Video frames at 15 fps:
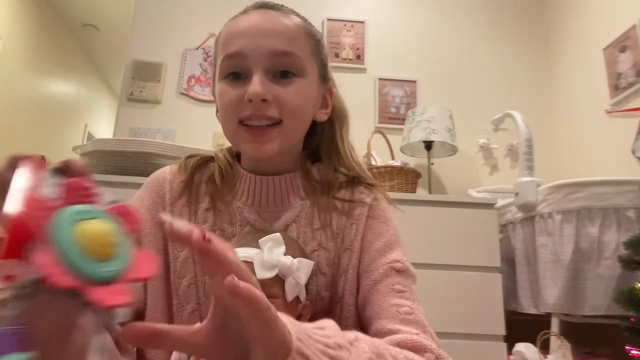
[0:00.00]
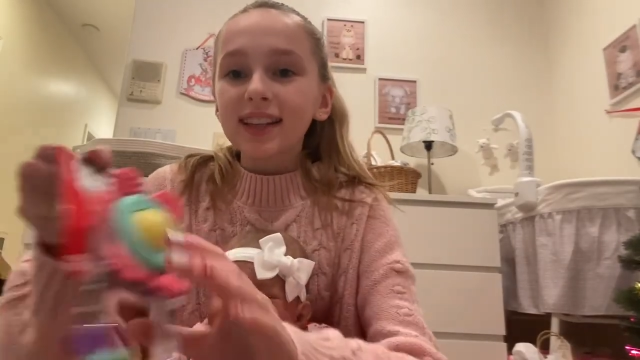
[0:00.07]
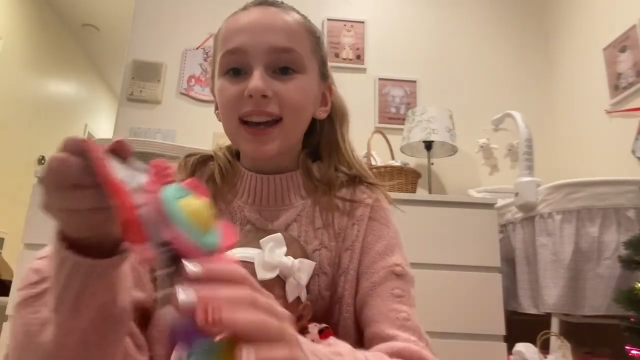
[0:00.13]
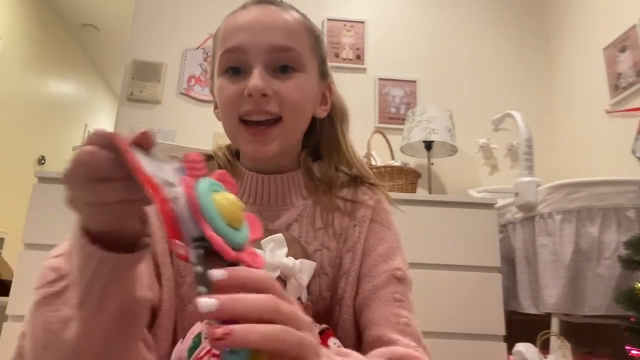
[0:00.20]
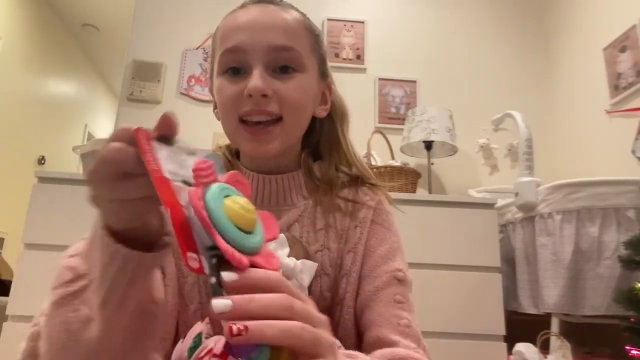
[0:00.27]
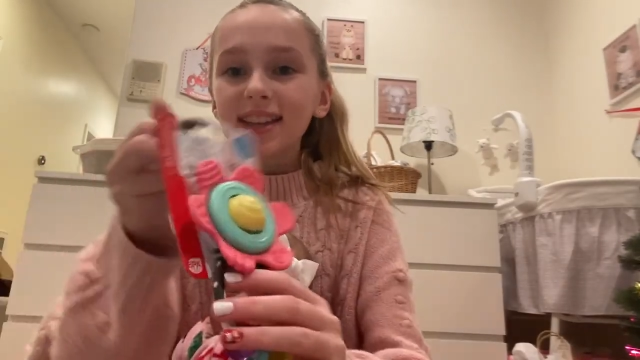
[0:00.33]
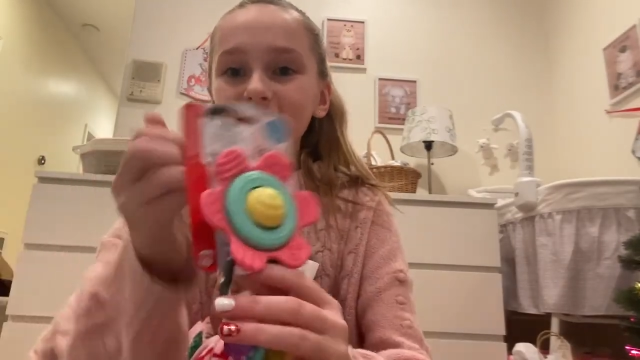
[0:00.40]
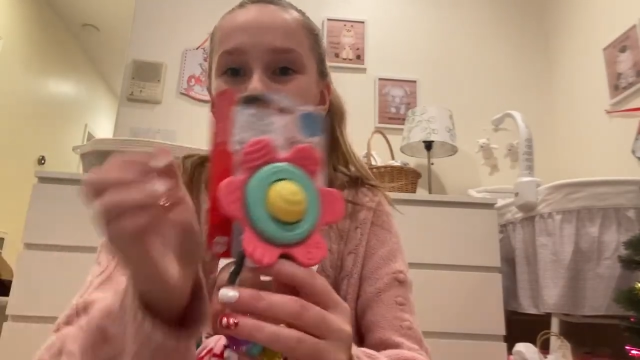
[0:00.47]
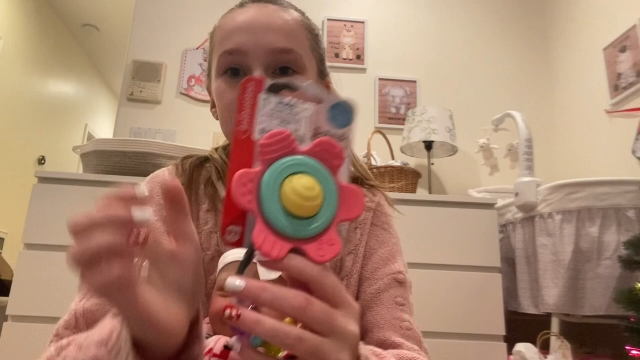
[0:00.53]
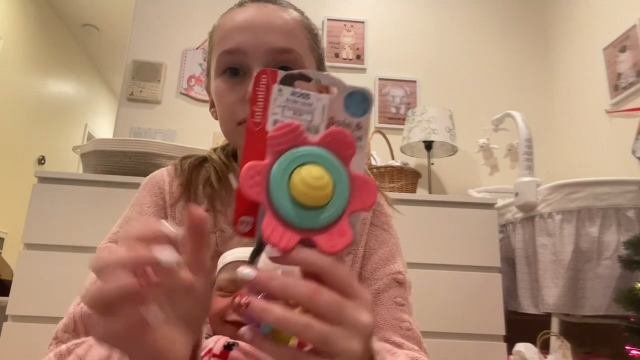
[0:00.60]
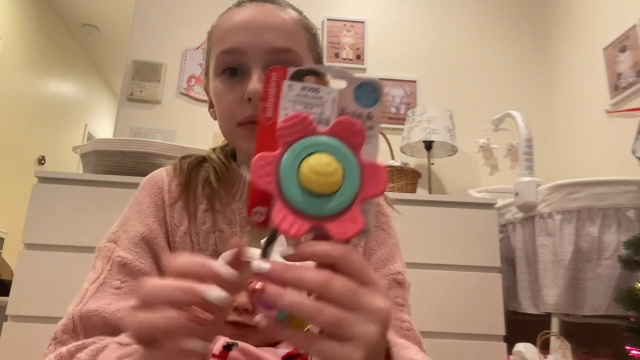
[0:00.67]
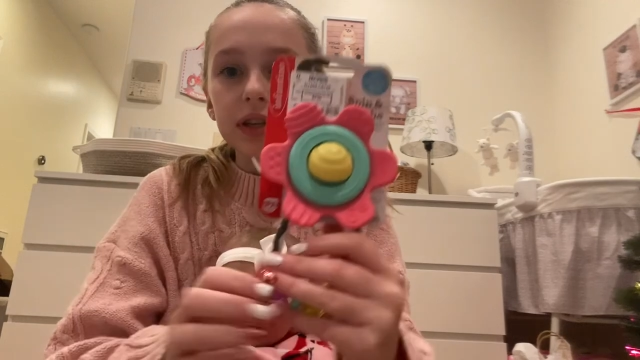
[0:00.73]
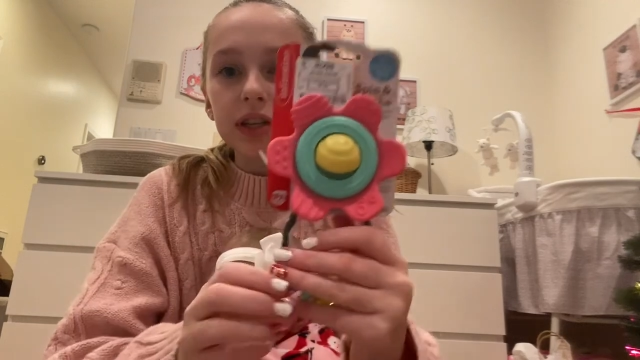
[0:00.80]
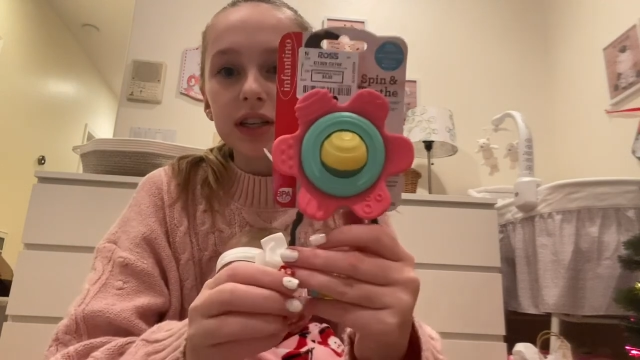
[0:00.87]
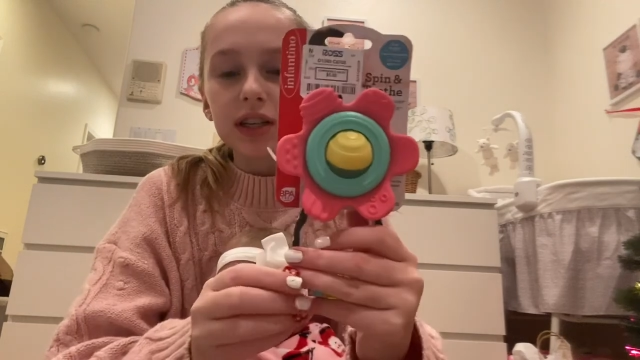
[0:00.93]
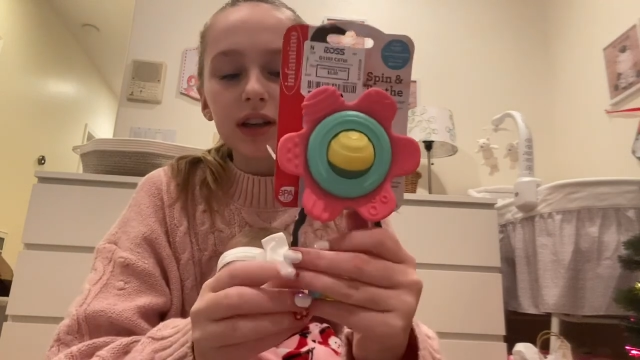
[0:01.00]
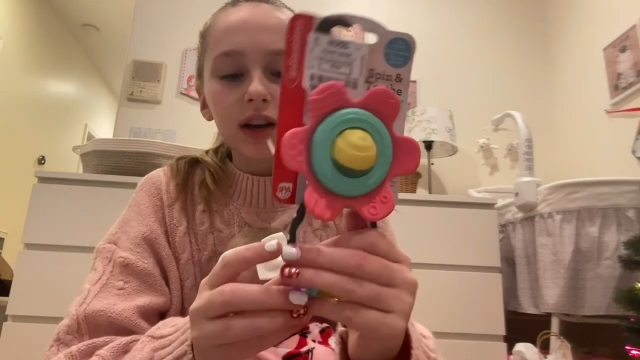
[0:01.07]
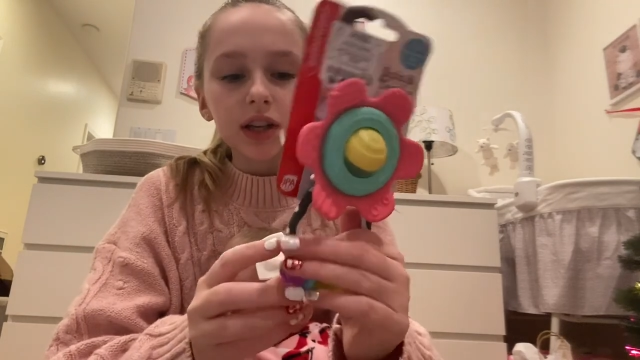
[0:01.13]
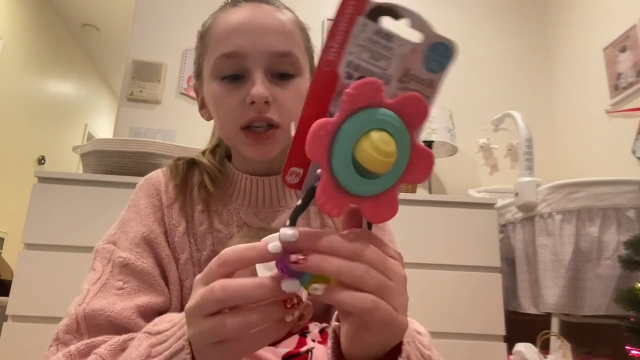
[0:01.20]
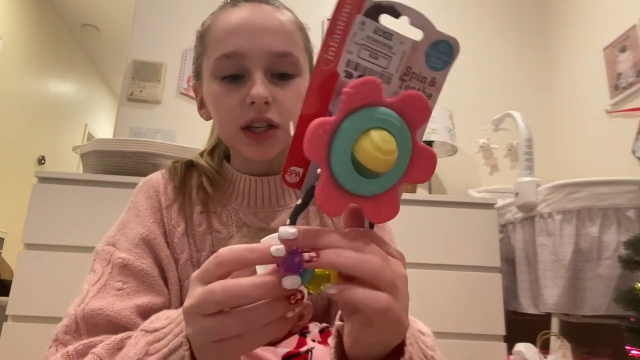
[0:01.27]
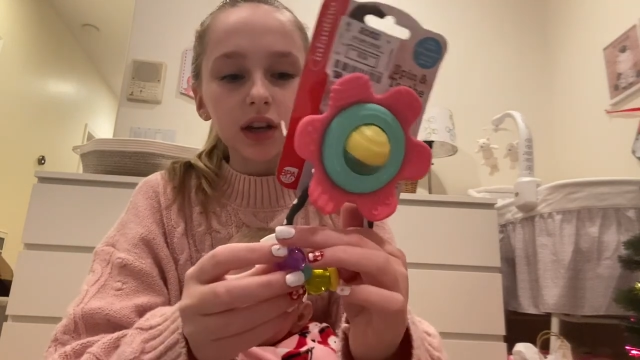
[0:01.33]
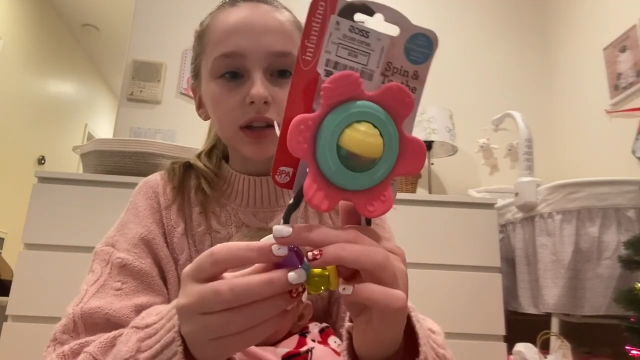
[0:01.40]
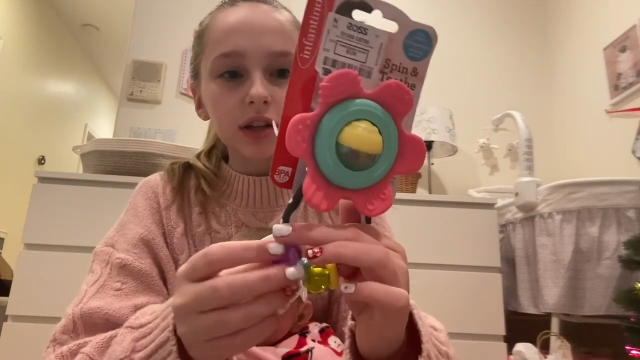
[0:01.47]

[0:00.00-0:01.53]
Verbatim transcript: Guys, this is what she got. She got